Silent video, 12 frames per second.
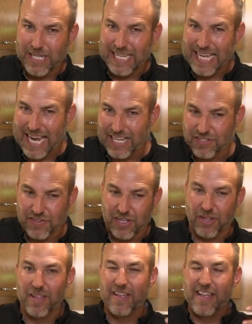to
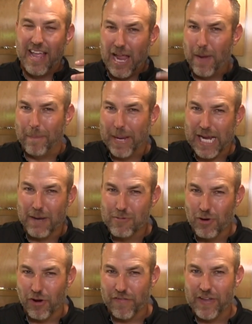Gainesville and pick up
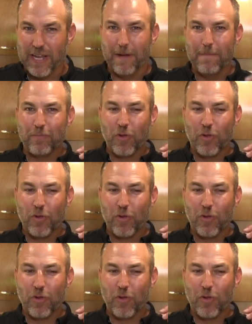your RV.